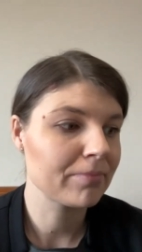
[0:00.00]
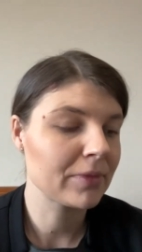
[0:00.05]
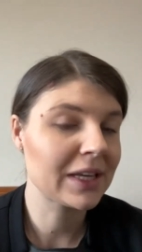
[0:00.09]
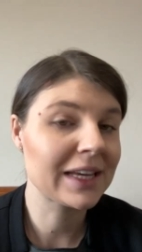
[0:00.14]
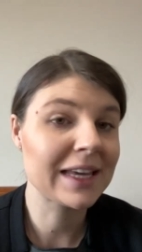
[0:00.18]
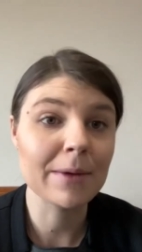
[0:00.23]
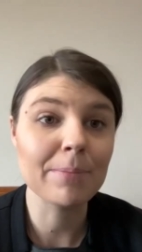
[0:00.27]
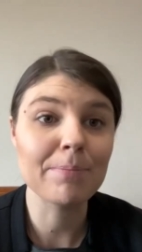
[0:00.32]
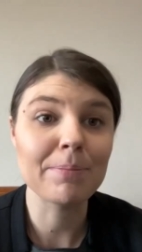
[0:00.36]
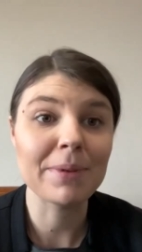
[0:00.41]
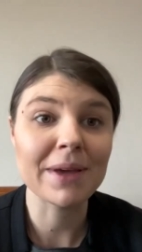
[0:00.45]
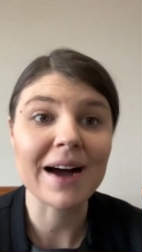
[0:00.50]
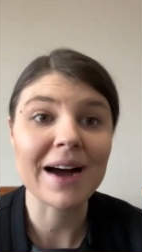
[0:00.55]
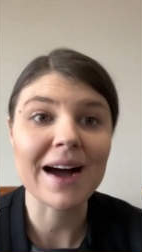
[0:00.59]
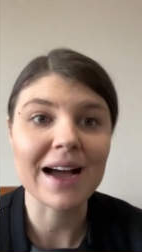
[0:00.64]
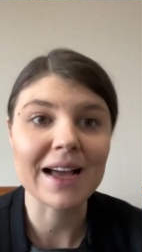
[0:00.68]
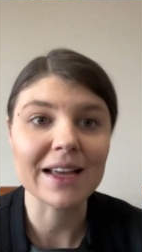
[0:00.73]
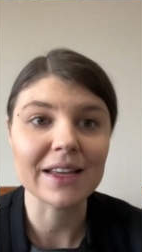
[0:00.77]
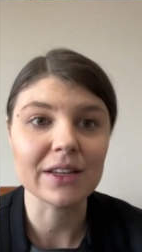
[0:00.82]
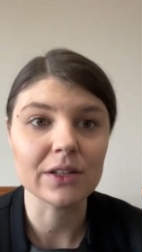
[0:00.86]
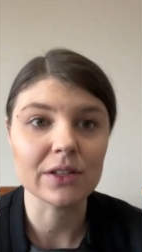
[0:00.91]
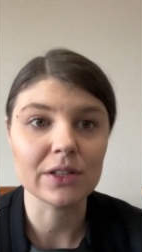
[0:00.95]

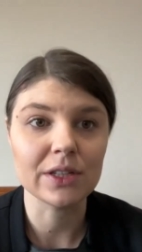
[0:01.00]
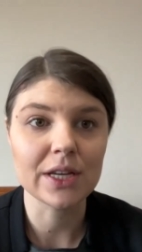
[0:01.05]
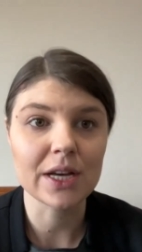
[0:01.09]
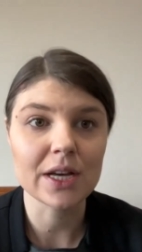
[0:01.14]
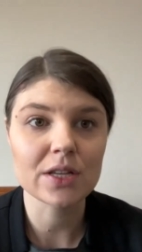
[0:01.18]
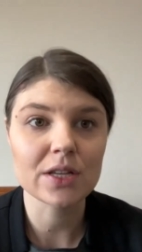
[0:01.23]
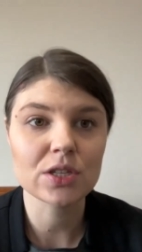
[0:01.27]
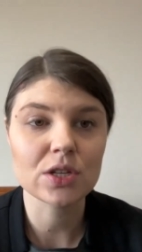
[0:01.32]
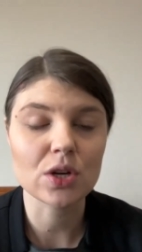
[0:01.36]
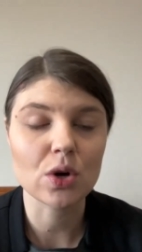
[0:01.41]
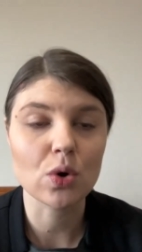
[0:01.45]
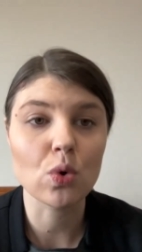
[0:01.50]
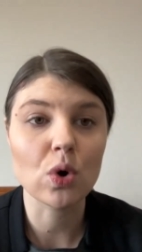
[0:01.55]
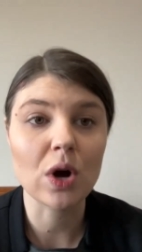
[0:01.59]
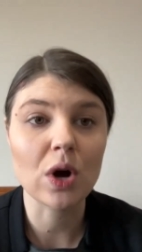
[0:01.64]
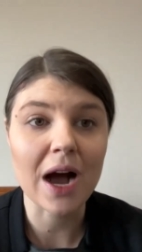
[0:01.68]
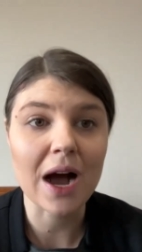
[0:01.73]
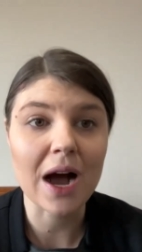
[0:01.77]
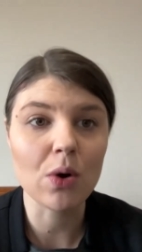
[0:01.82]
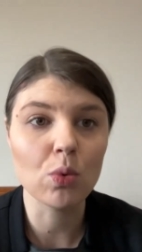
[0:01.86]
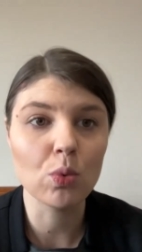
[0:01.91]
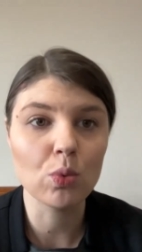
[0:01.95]
KPI, yeah, so
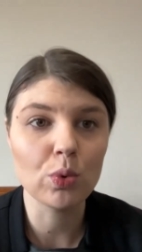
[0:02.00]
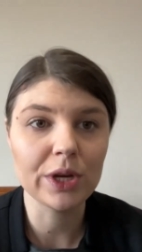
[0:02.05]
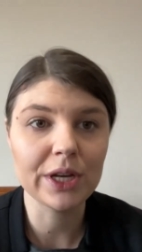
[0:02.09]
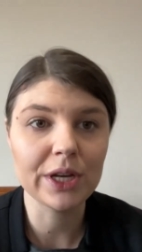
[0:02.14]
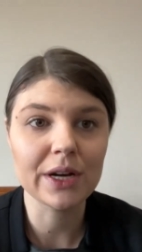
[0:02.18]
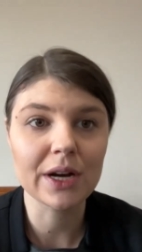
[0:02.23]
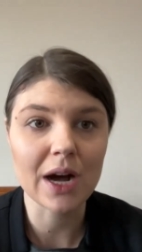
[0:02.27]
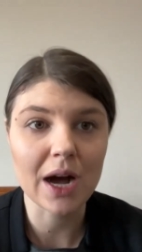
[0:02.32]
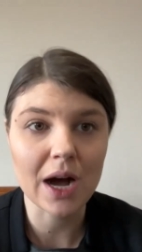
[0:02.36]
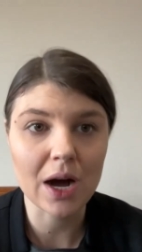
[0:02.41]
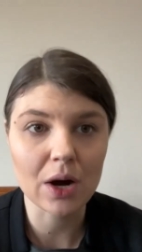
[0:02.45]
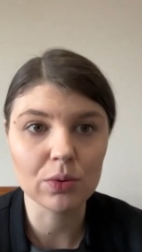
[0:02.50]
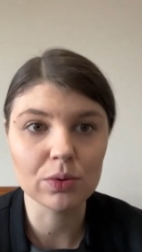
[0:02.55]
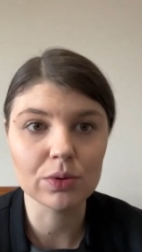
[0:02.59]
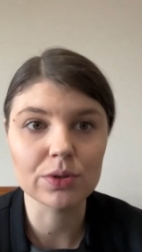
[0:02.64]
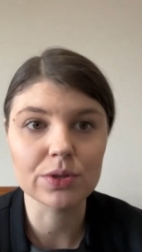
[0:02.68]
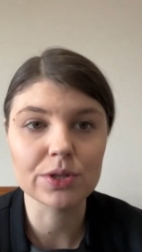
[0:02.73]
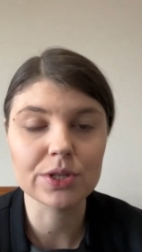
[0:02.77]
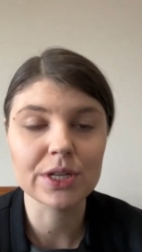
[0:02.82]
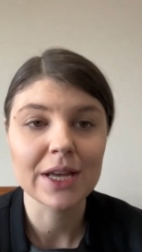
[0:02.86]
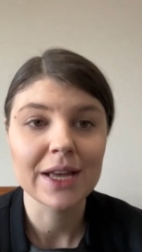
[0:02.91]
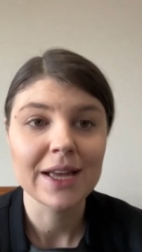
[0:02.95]
how we
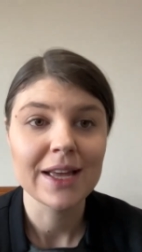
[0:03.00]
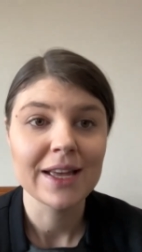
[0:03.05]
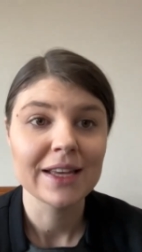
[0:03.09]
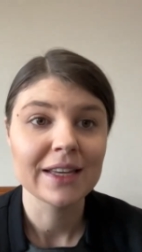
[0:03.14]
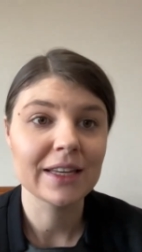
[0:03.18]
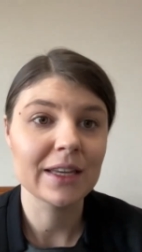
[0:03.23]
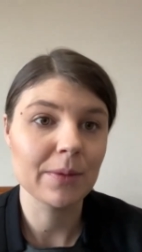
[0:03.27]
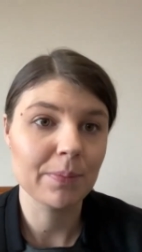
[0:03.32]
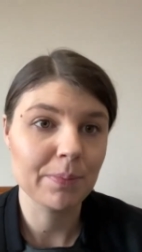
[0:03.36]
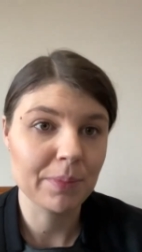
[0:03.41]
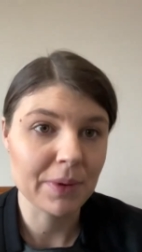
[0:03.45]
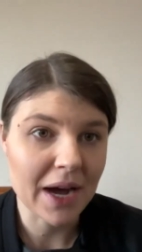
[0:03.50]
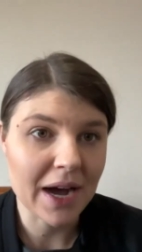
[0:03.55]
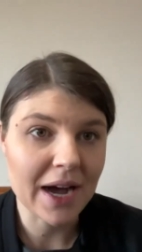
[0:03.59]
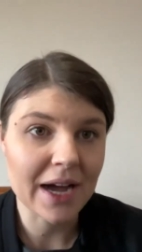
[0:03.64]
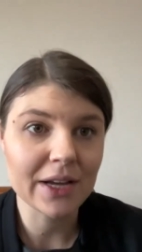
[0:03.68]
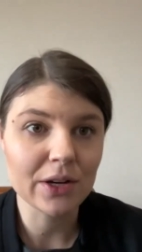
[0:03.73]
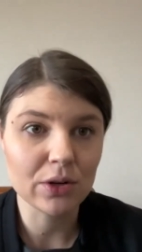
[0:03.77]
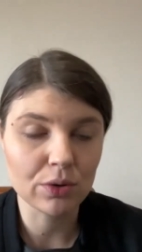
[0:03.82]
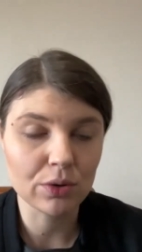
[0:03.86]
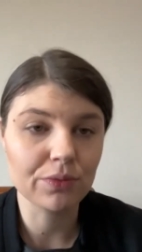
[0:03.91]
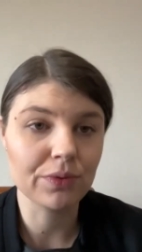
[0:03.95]
count
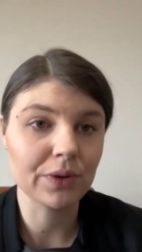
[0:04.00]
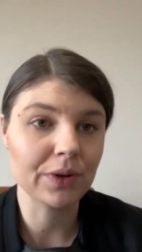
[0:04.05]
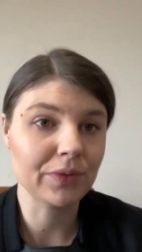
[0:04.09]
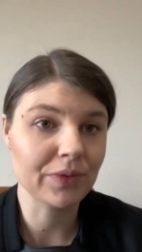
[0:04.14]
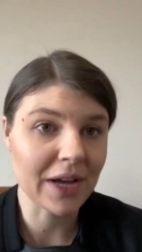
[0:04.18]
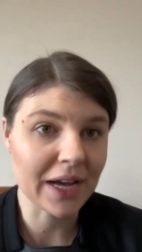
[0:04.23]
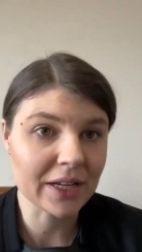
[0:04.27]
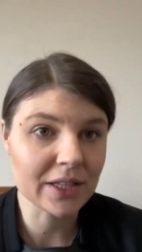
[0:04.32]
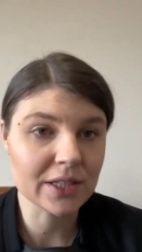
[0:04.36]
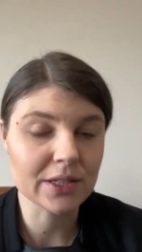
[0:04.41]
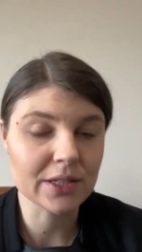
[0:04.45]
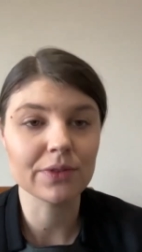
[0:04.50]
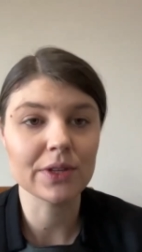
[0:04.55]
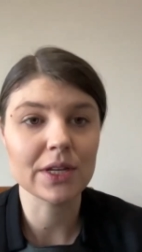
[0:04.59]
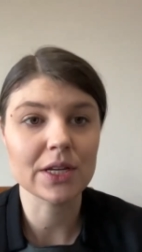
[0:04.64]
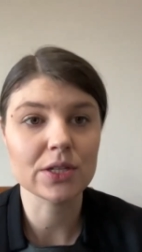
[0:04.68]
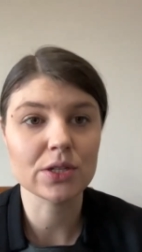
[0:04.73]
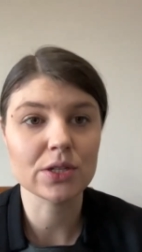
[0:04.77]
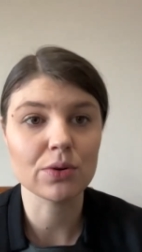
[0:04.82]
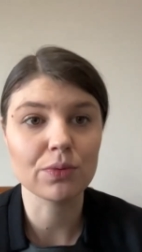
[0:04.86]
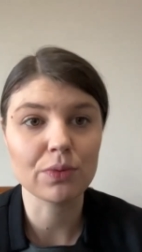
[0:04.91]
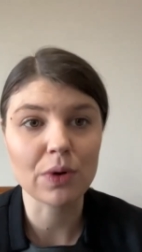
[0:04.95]
KPI of
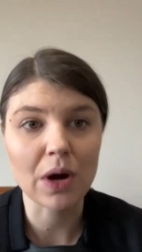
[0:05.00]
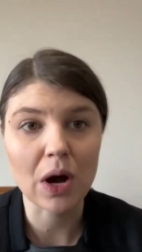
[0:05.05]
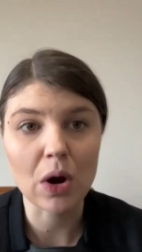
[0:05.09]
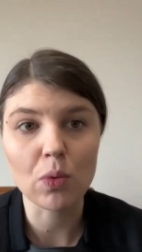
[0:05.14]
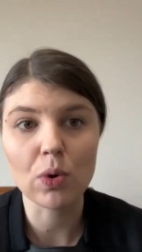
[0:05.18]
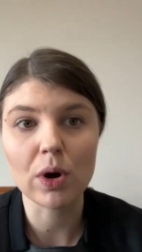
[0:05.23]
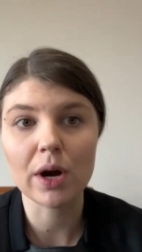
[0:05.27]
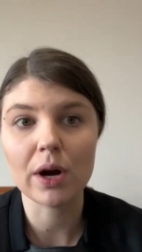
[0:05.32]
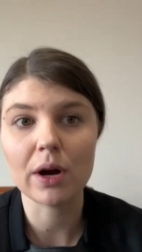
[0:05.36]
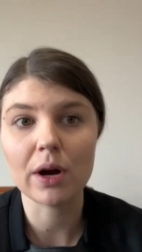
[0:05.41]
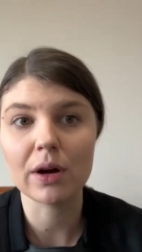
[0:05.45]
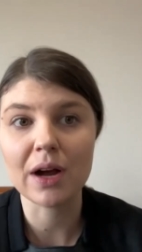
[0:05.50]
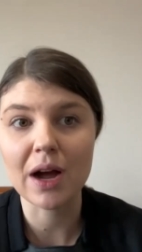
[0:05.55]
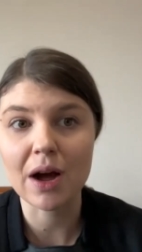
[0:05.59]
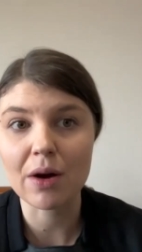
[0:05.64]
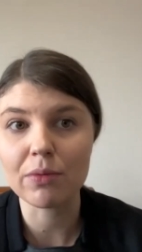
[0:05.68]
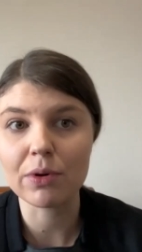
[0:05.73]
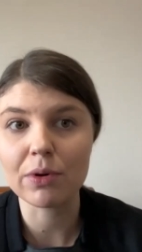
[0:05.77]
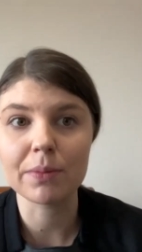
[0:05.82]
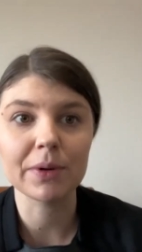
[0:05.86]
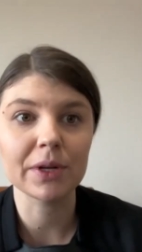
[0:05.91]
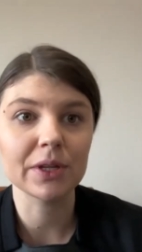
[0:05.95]
effectiveness of our
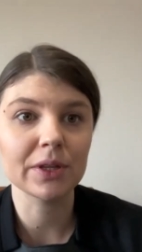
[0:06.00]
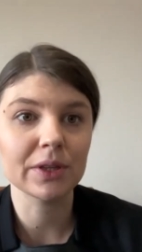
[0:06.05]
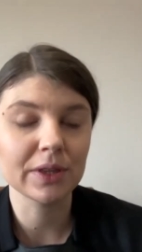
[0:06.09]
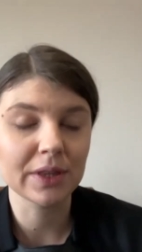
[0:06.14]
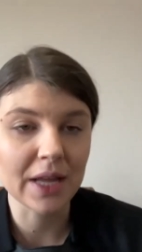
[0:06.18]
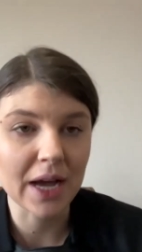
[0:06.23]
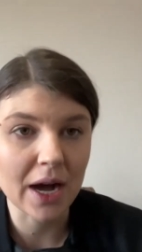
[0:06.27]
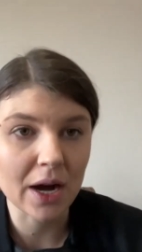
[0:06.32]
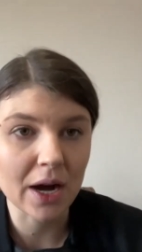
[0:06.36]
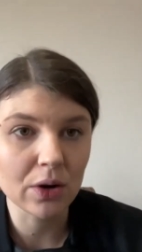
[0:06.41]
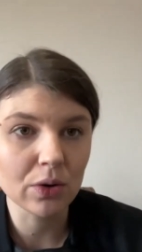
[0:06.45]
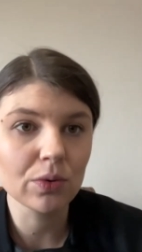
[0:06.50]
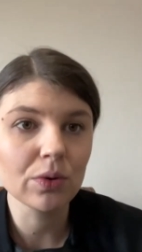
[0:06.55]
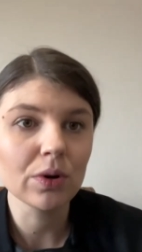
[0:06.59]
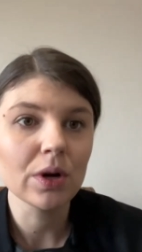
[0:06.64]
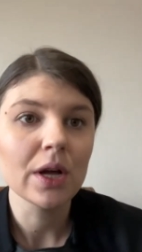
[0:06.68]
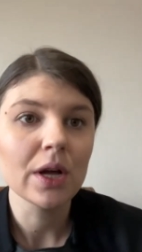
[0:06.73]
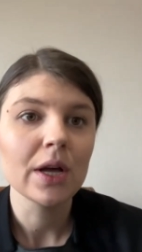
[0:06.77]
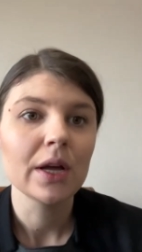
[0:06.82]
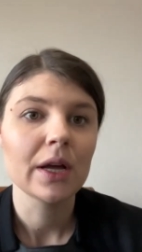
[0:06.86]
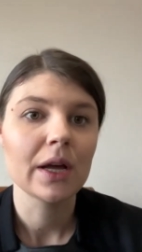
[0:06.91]
government now,